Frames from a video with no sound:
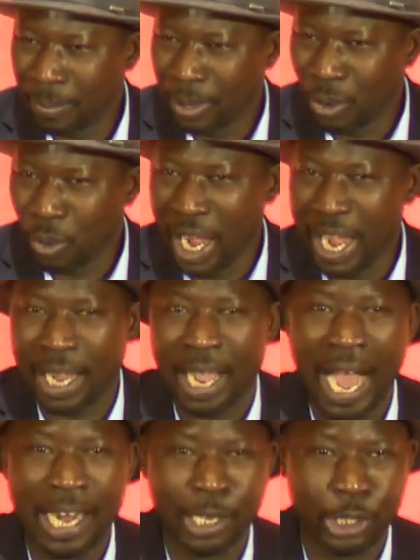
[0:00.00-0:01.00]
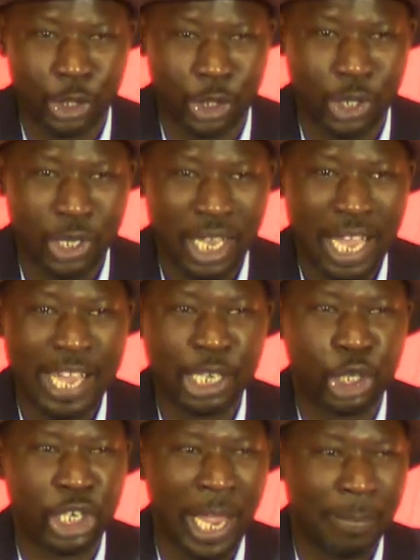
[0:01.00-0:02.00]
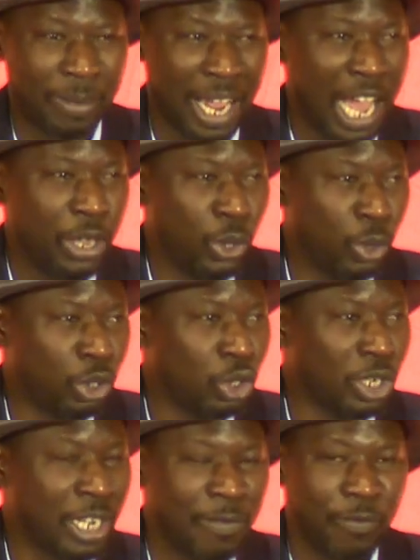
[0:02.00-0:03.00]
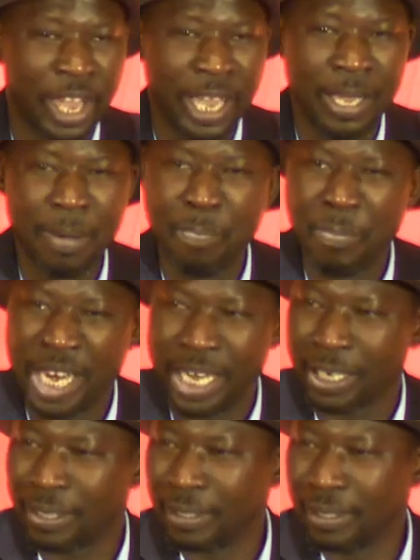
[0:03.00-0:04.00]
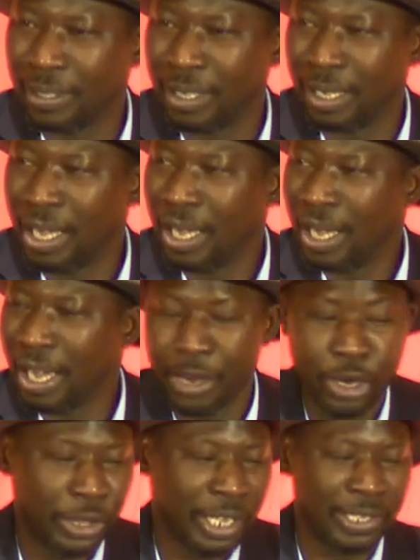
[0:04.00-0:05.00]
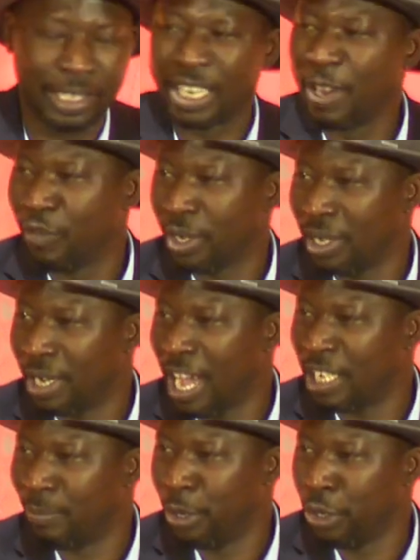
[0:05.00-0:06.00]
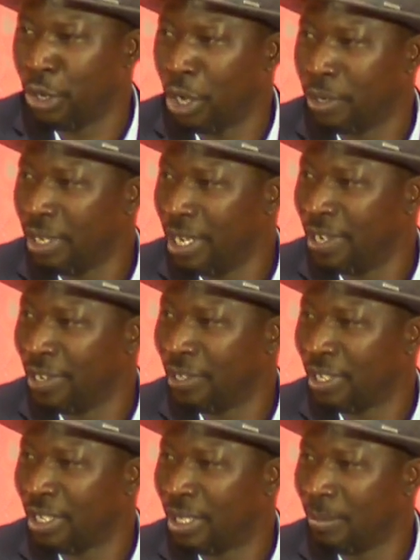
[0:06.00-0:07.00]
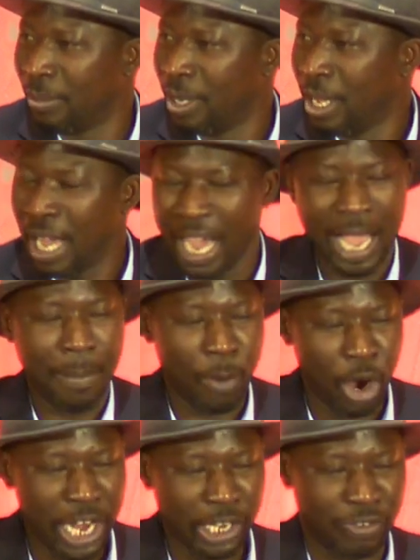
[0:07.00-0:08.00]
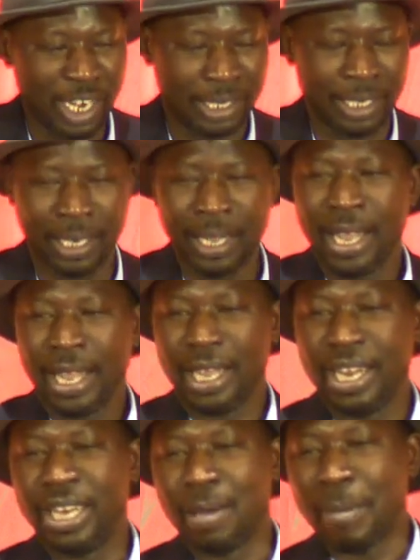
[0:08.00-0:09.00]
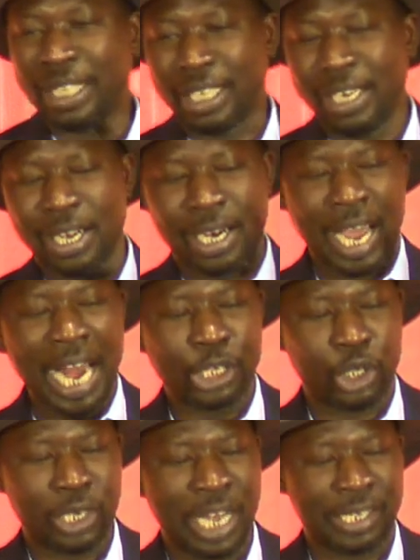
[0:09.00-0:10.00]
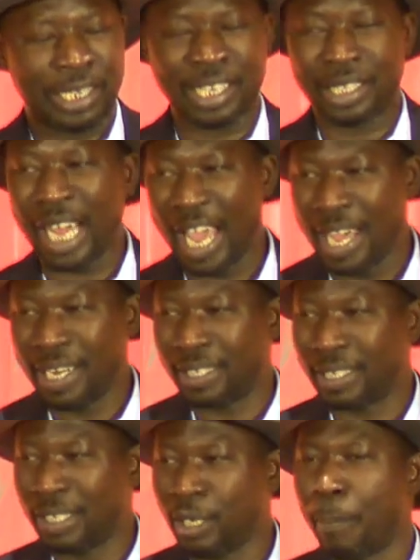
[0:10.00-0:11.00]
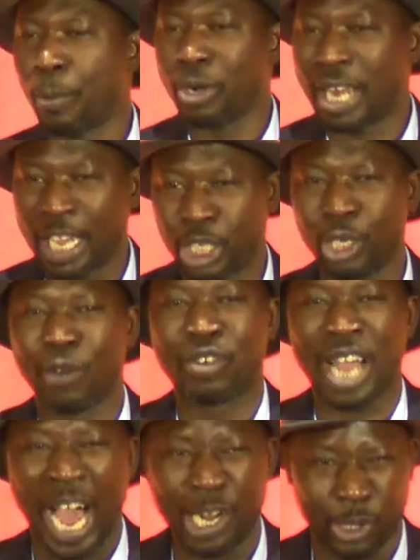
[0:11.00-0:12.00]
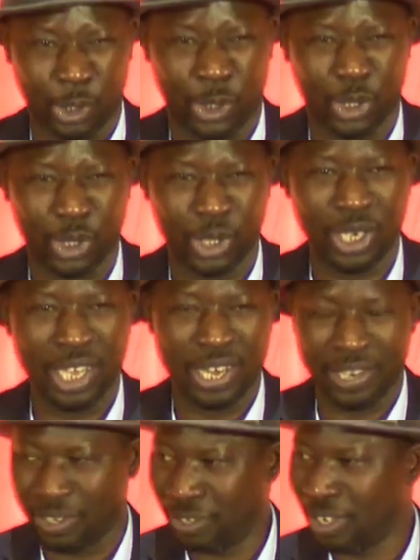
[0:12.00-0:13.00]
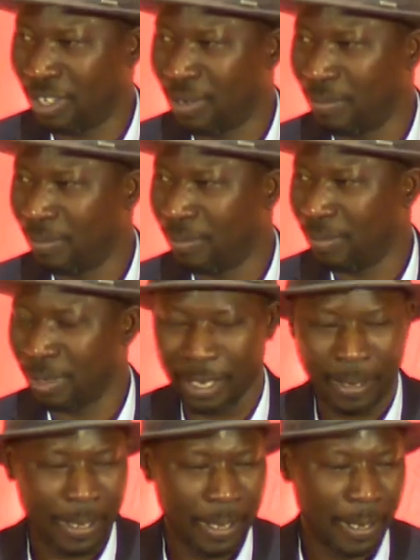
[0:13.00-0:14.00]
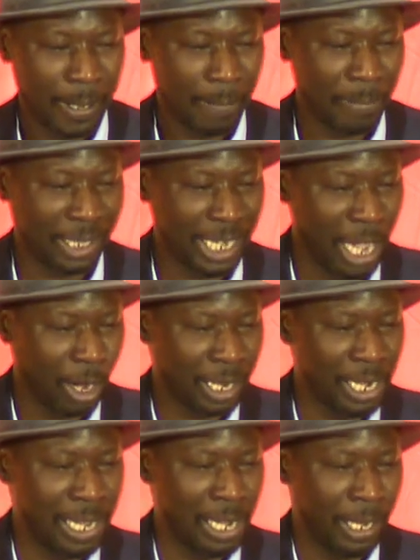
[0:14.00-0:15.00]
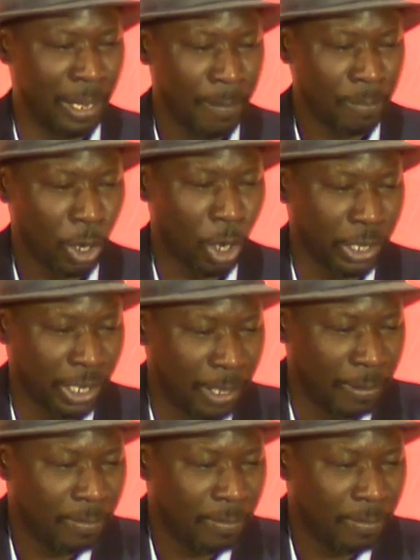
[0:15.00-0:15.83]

where colors and shapes are used to convey meaning. Nothing significant has been done in this system. I am more interested in the material culture that sustains the production of colors in this system. Okay? But there are clearly other